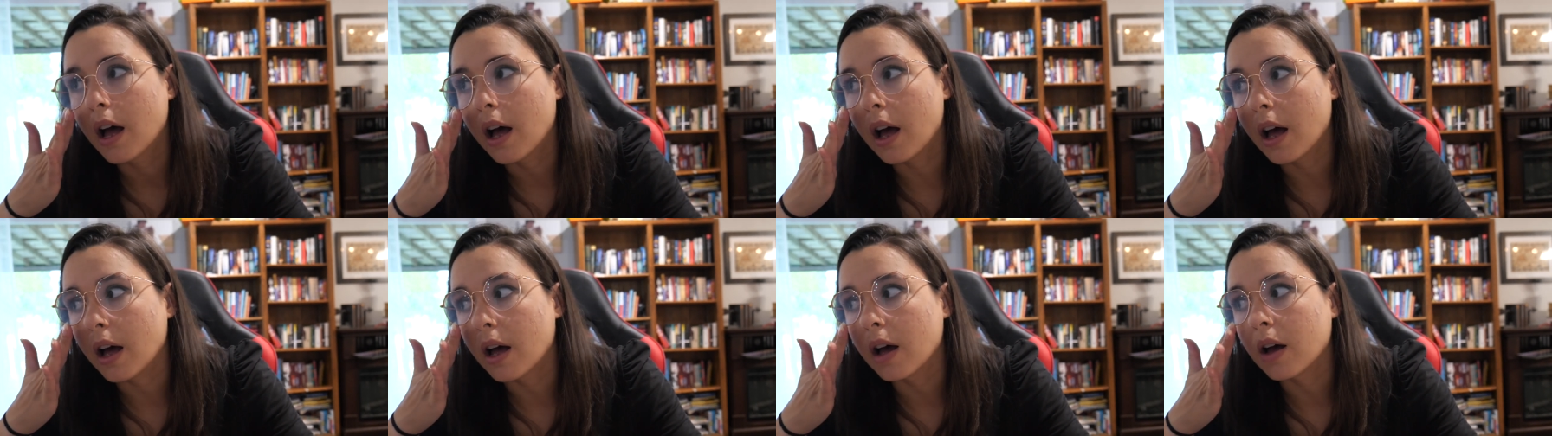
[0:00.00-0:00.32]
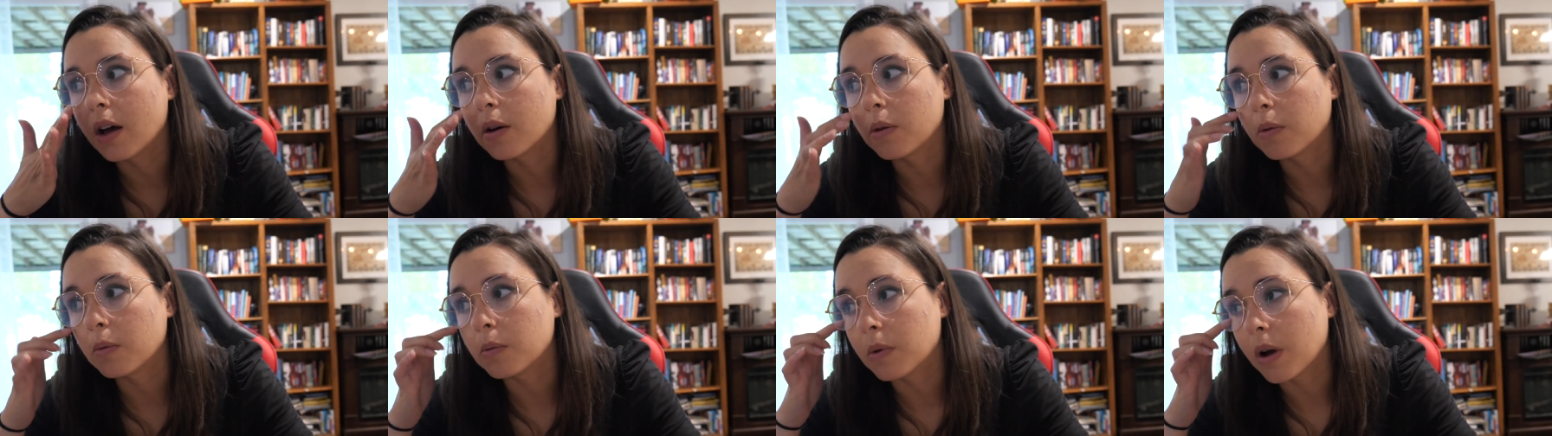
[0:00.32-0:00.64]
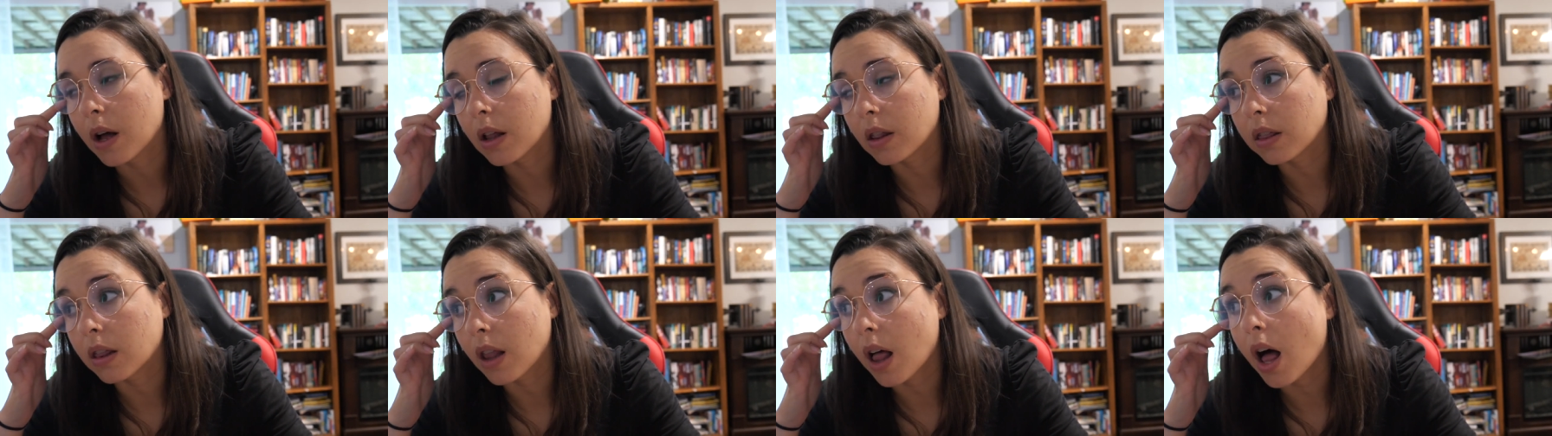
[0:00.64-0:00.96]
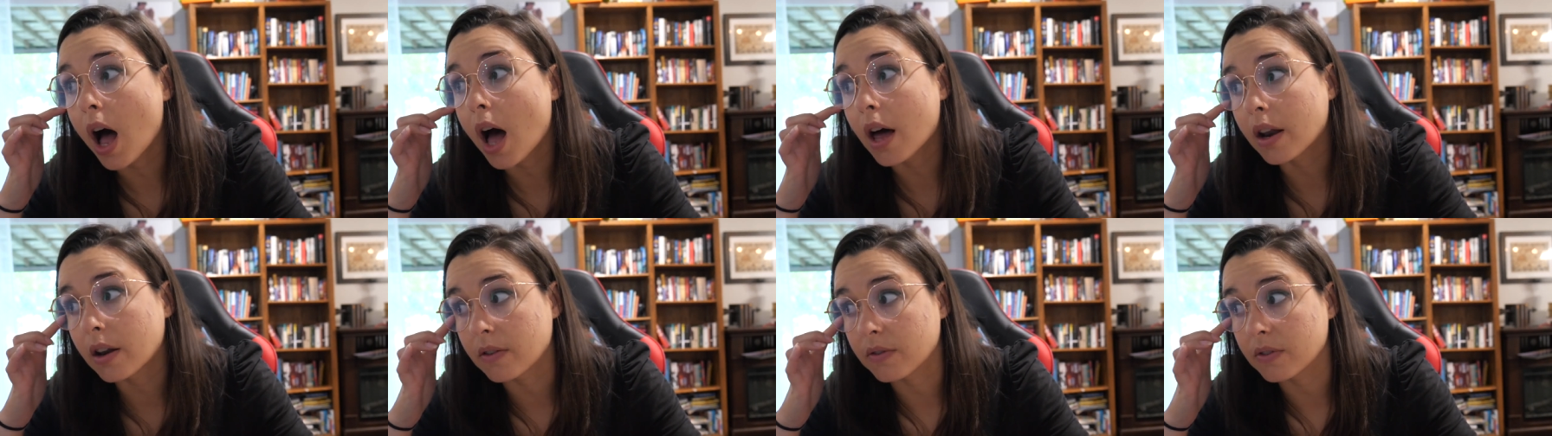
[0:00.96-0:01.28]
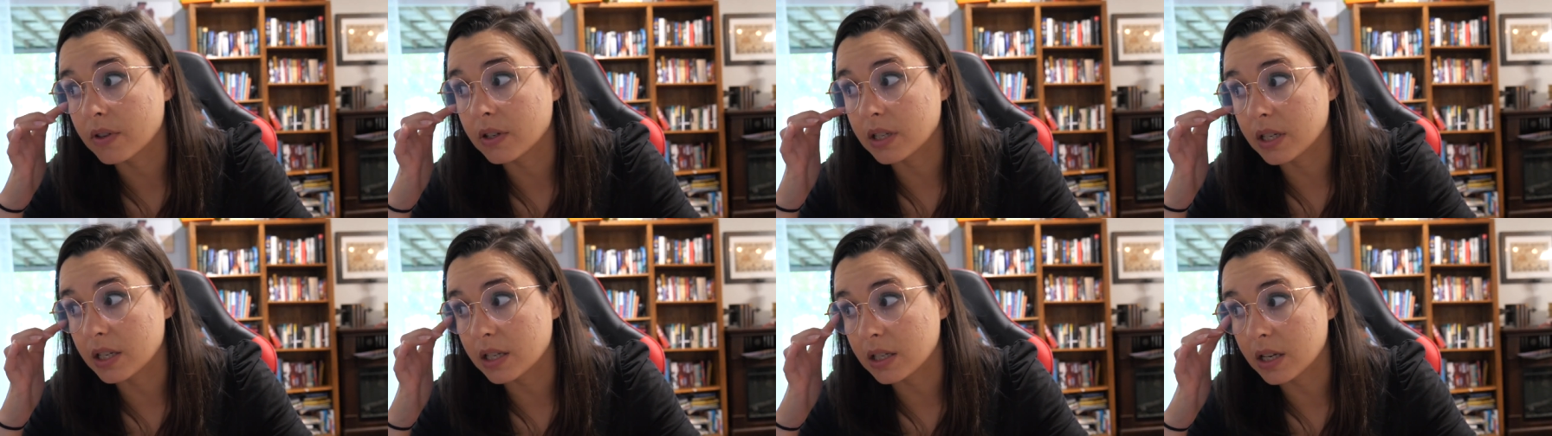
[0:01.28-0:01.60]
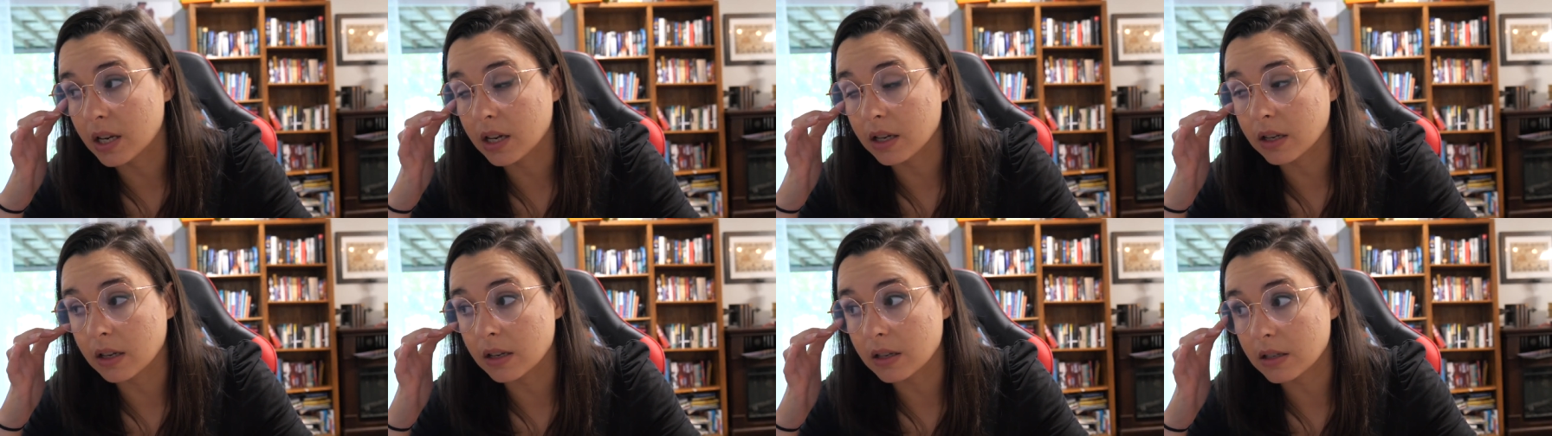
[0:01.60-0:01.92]
Uh, a lot of the
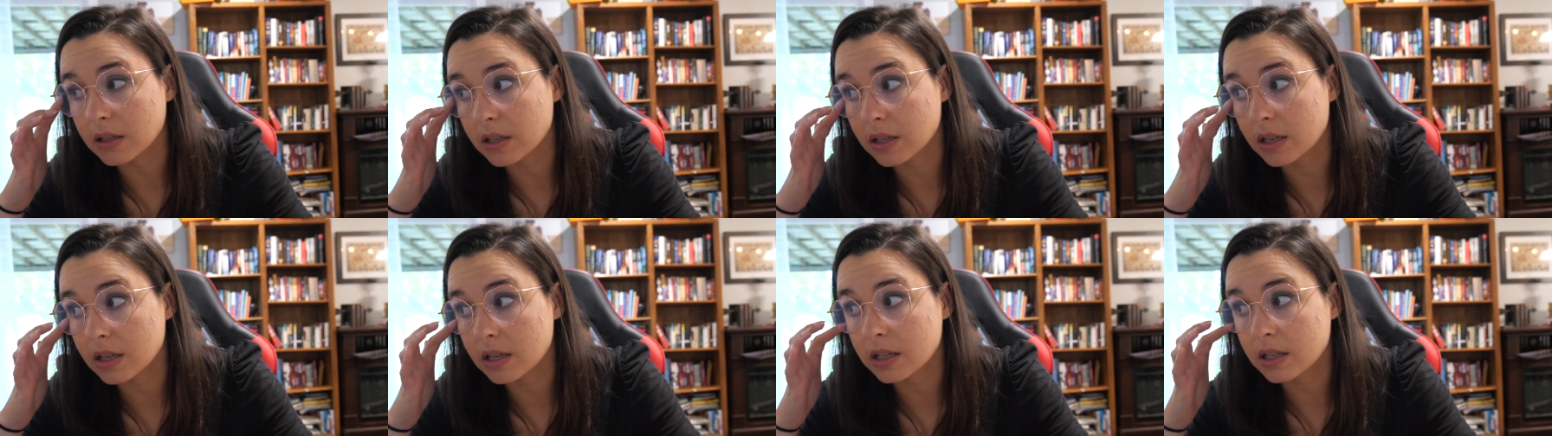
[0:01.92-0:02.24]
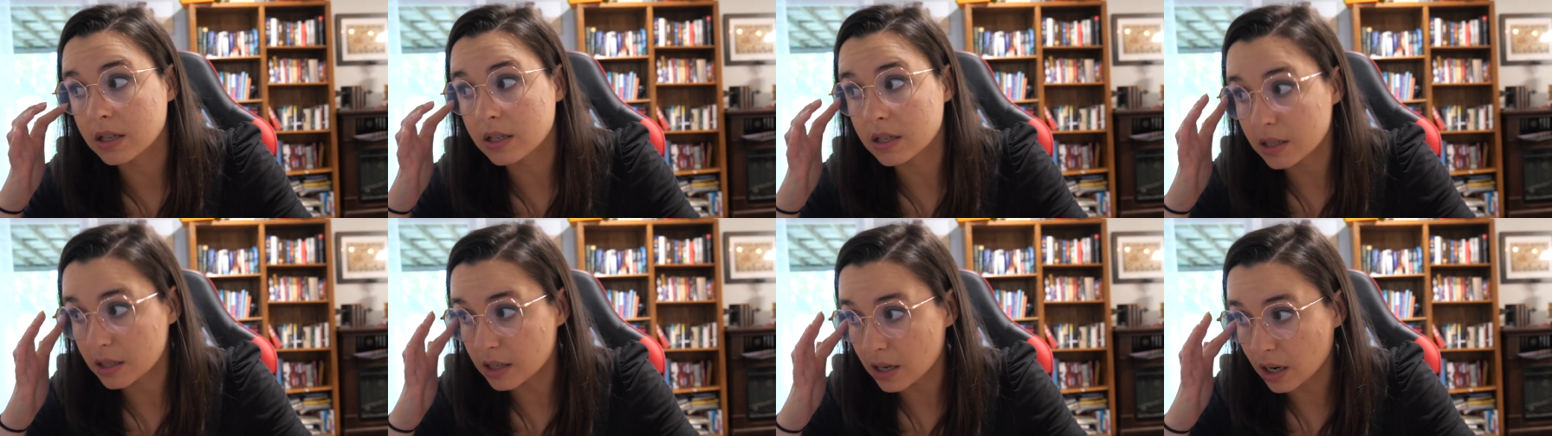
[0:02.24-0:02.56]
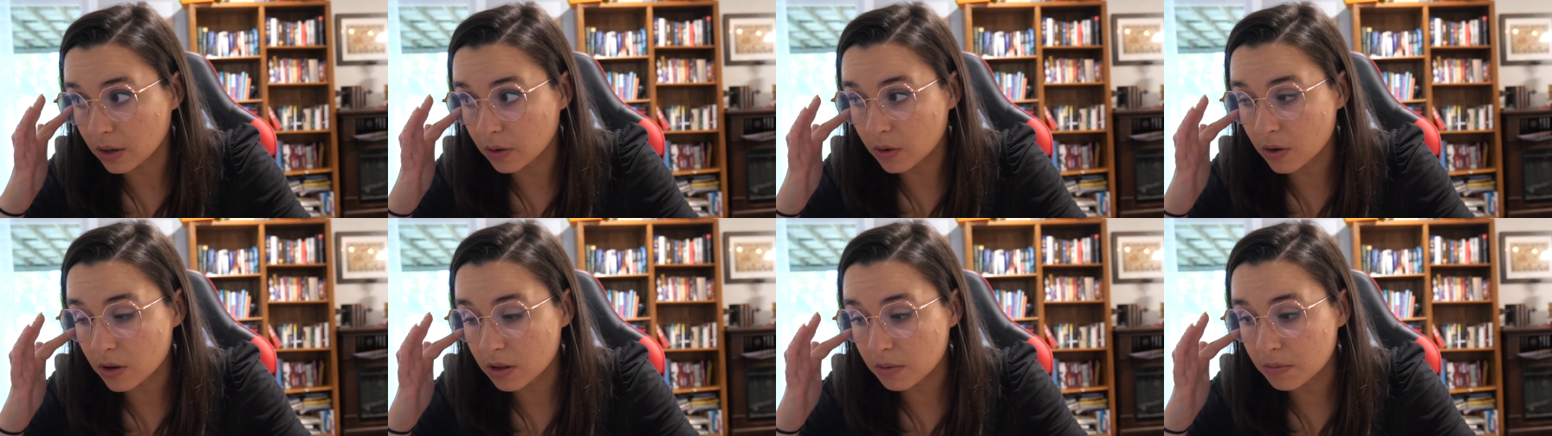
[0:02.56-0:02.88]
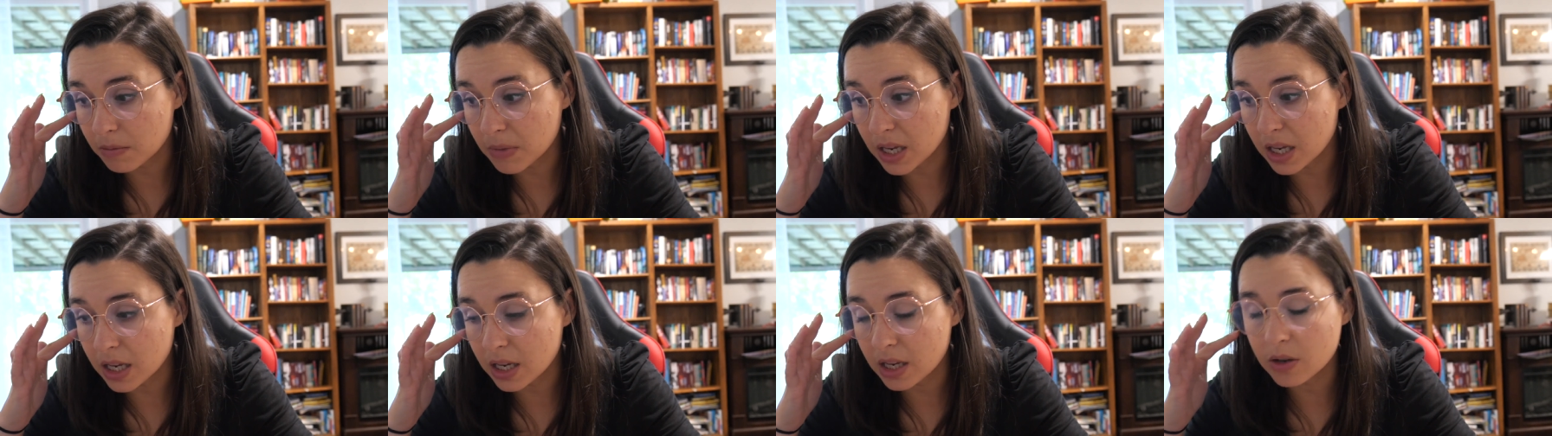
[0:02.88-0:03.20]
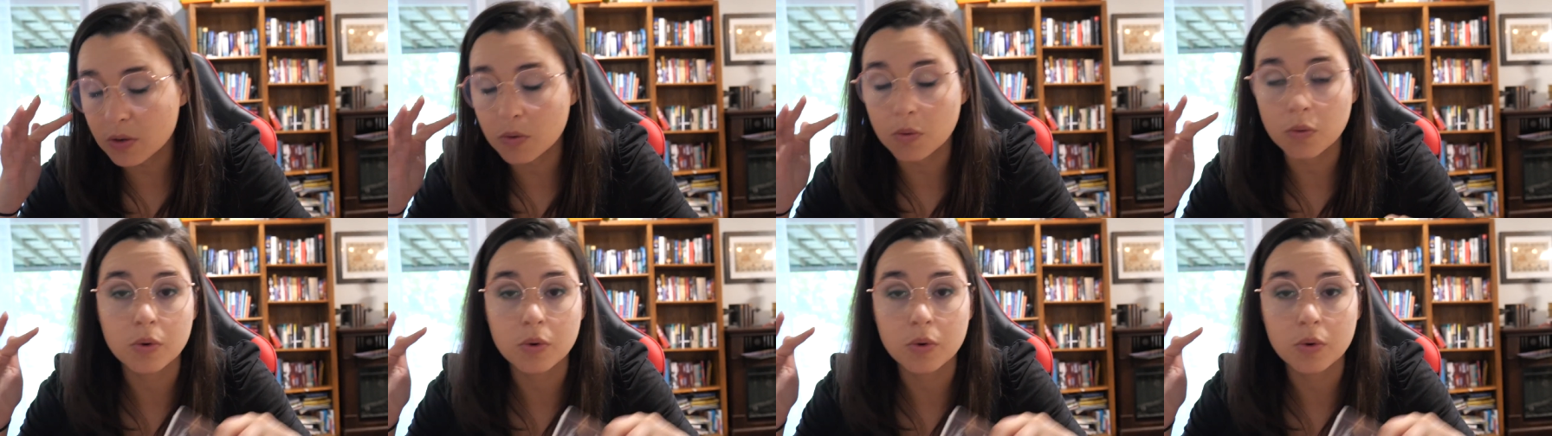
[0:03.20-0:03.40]
details stuck with me,